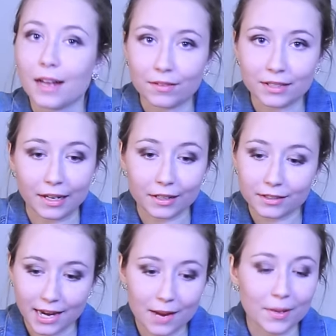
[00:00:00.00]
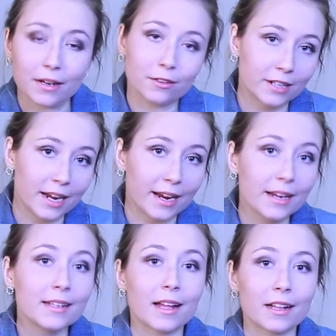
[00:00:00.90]
I was like, damn it.
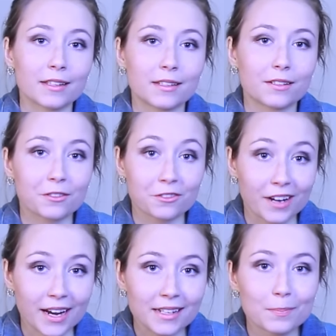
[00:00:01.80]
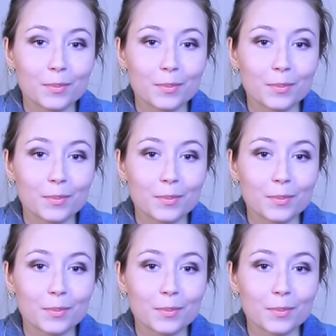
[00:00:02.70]
Okay, that's great,